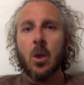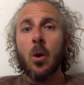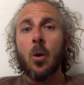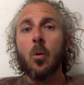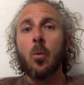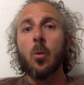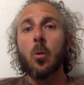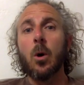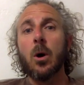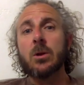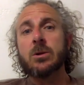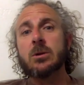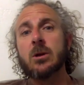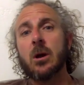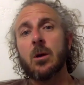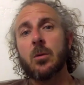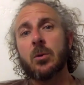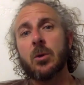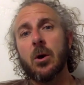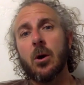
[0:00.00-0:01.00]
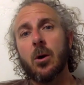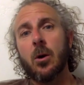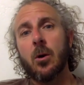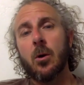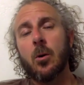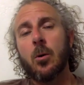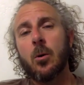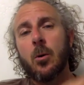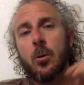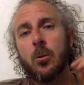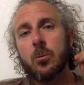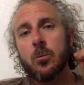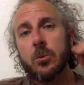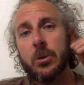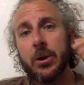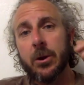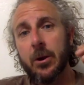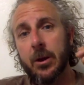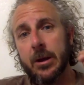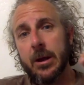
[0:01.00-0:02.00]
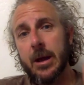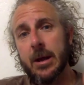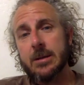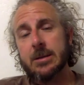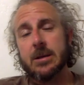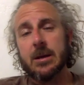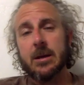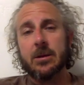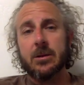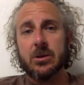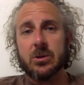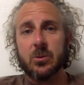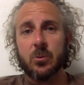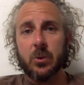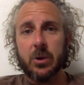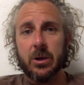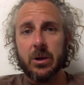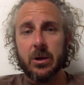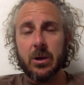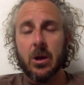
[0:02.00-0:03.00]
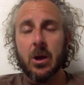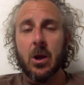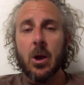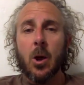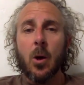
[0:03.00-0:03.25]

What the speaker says: What's up, y'all? Lyric essay this week.